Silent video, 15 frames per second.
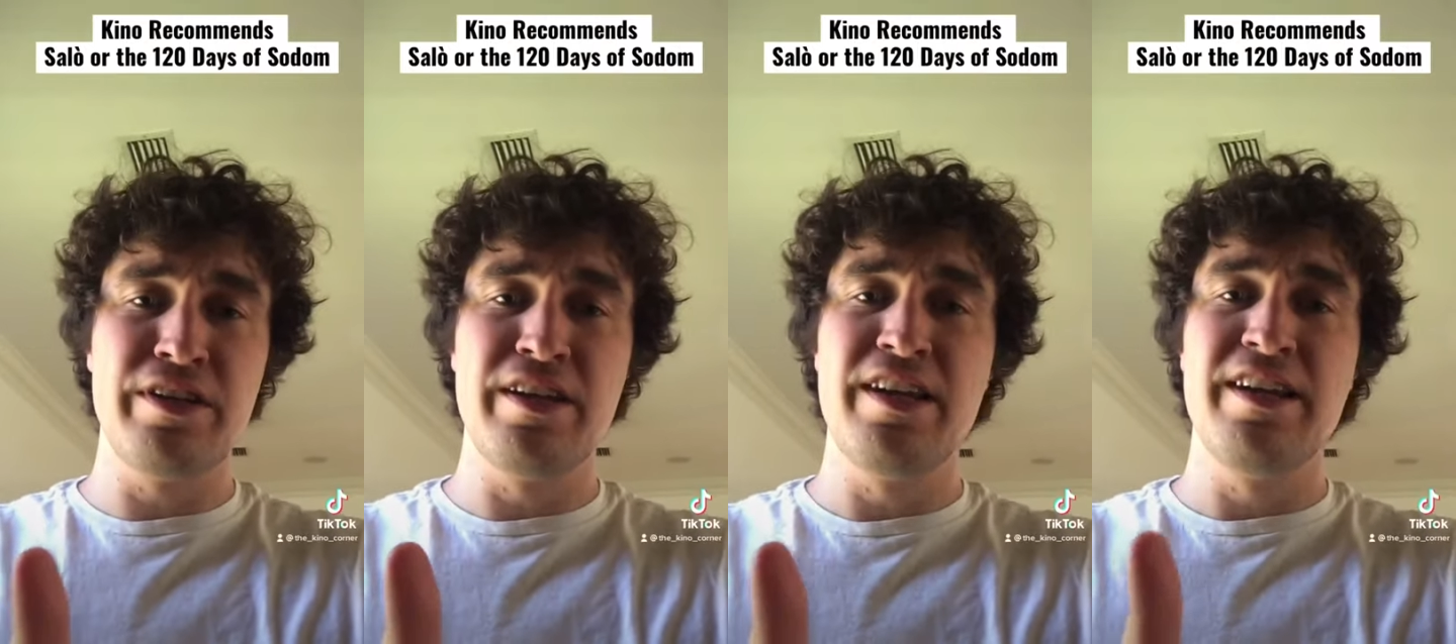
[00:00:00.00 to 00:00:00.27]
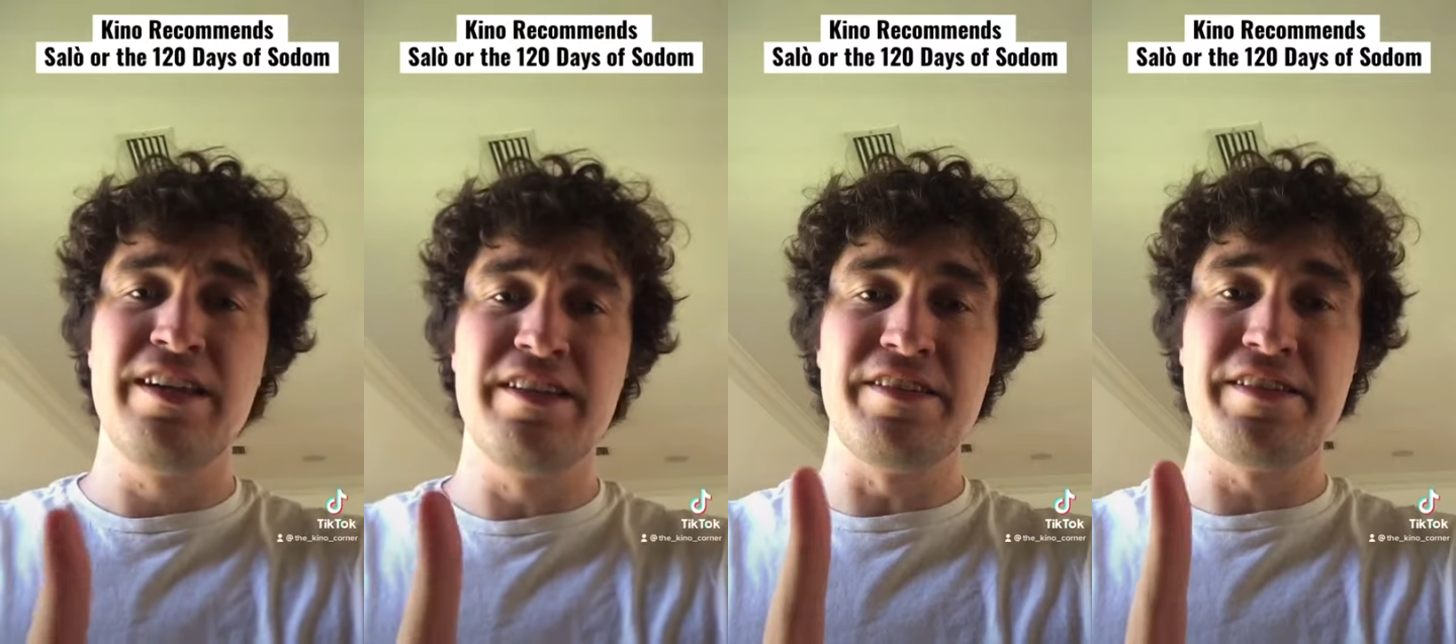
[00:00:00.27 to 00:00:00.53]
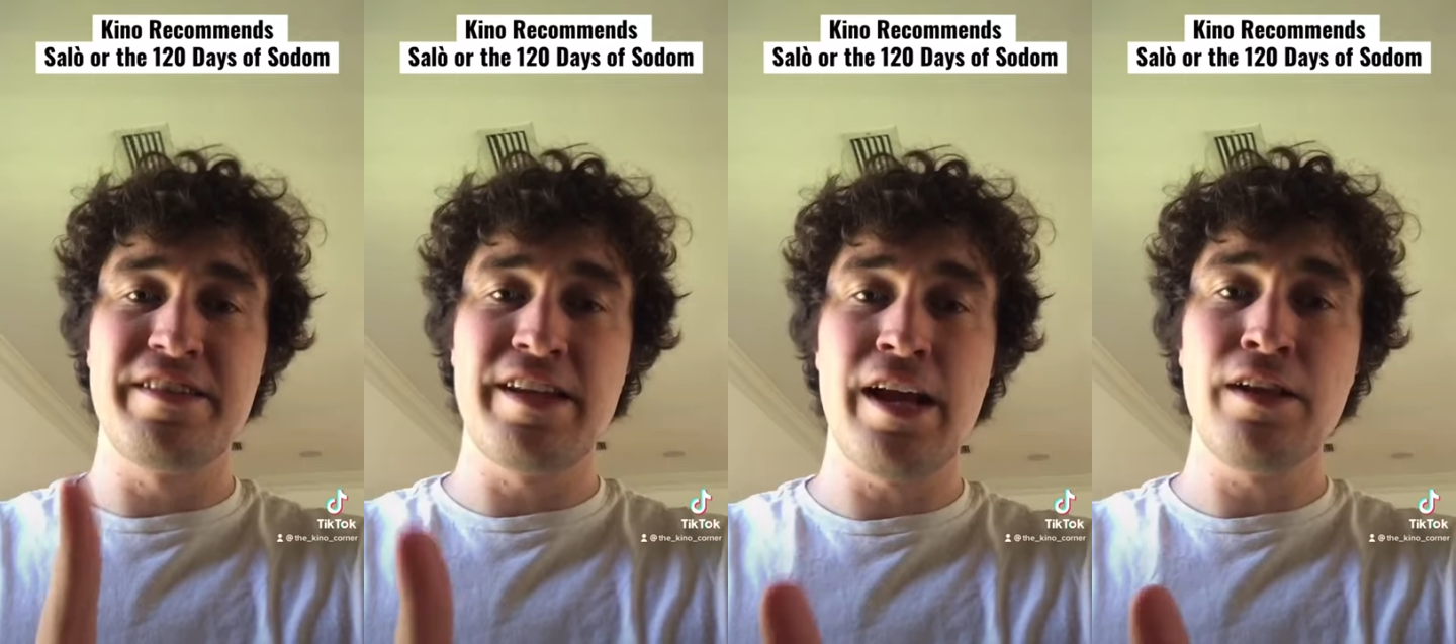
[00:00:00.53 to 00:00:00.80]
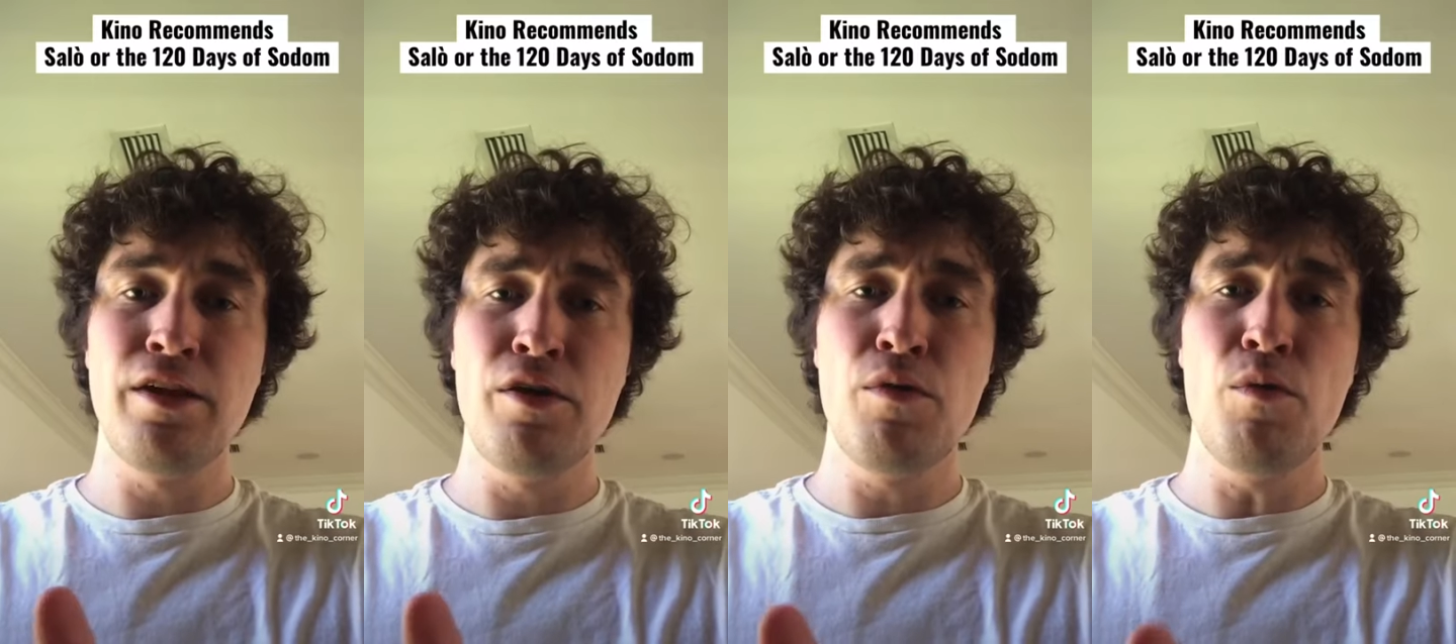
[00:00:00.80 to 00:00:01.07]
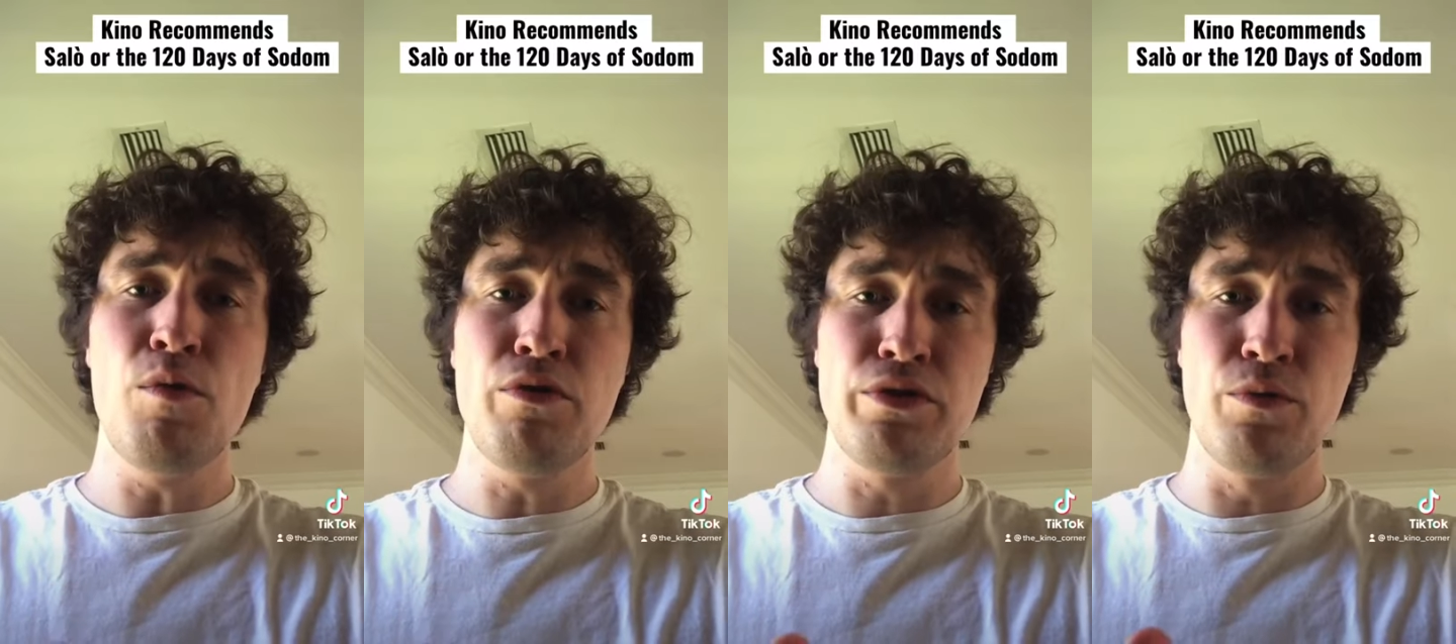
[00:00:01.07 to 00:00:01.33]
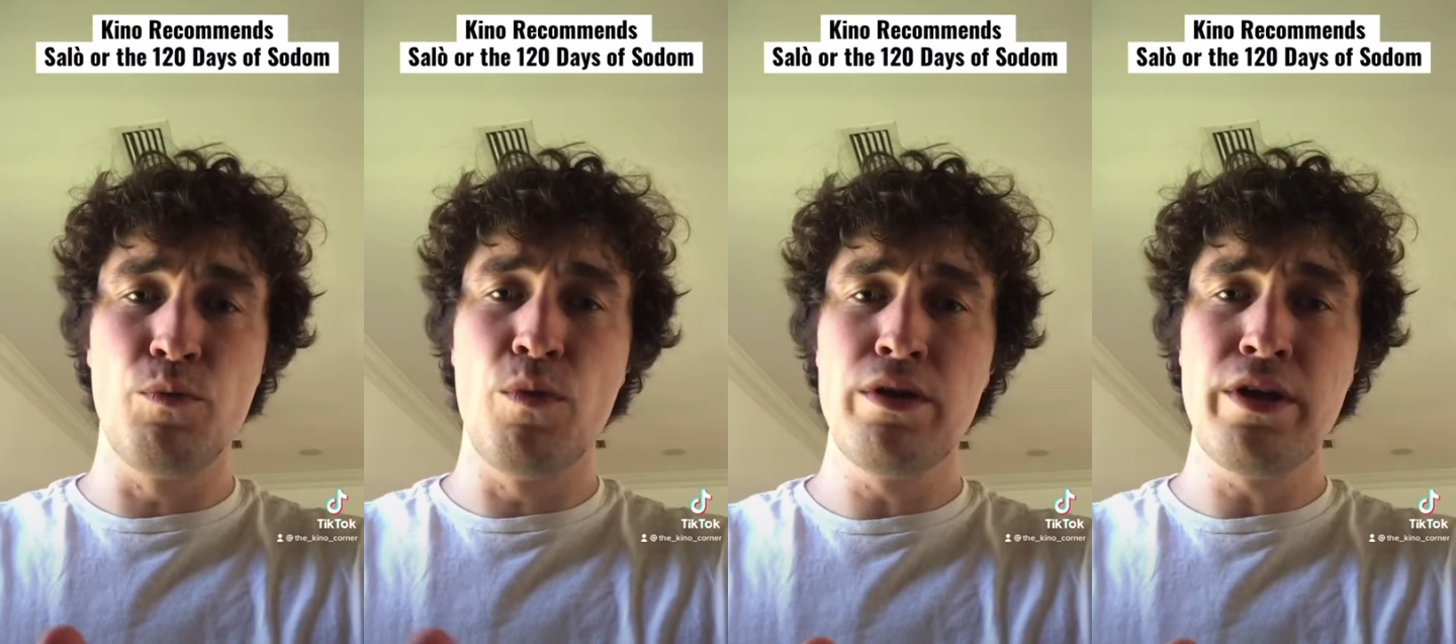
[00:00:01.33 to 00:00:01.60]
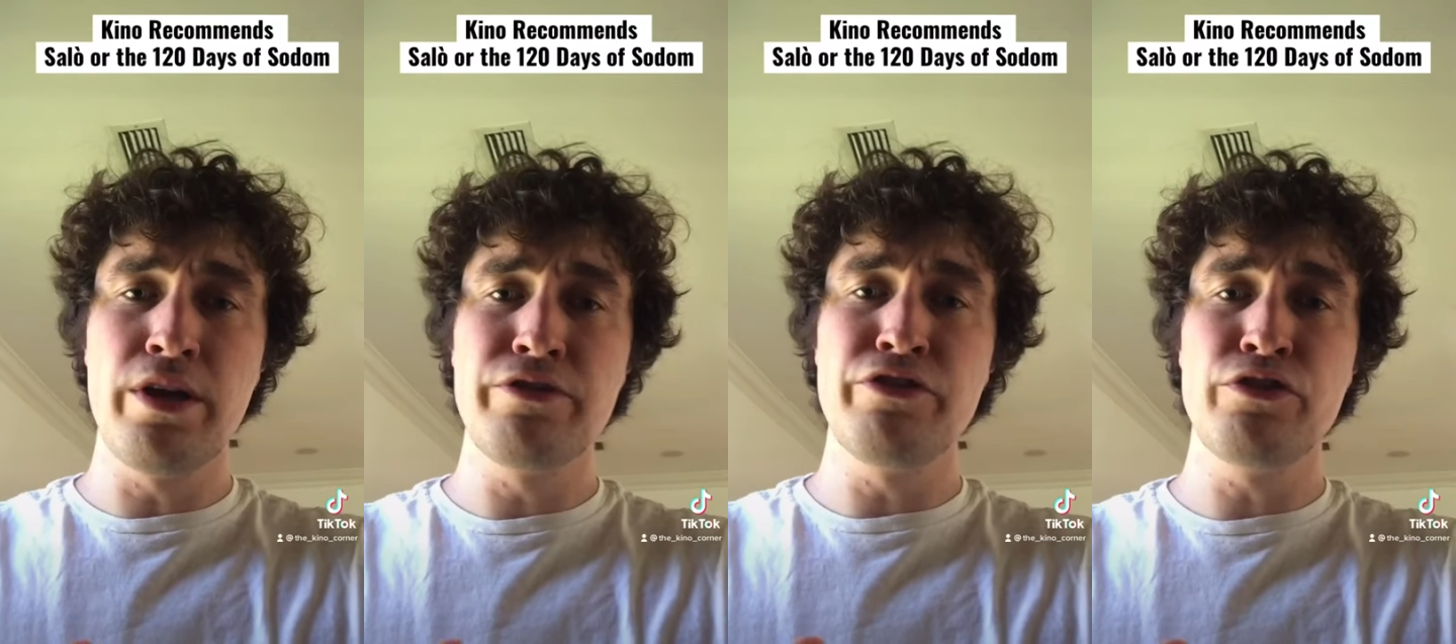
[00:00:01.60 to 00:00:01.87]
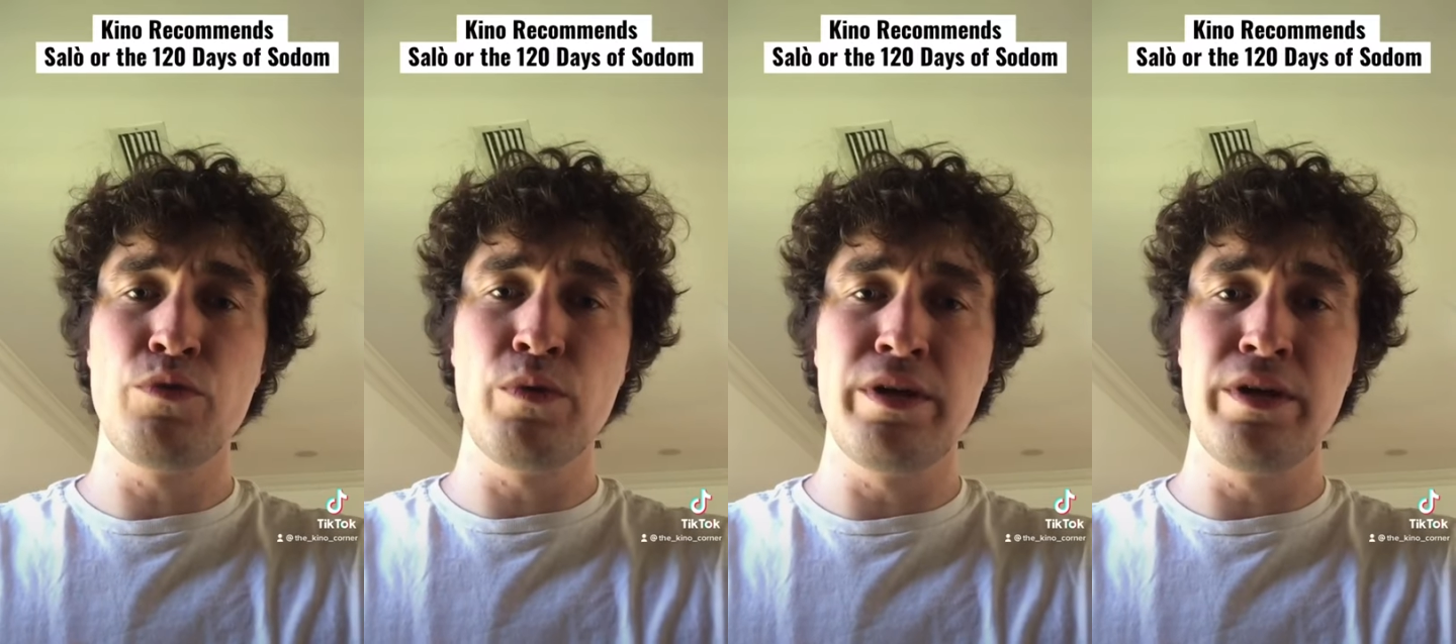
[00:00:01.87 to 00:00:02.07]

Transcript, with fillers: is Salò or the 120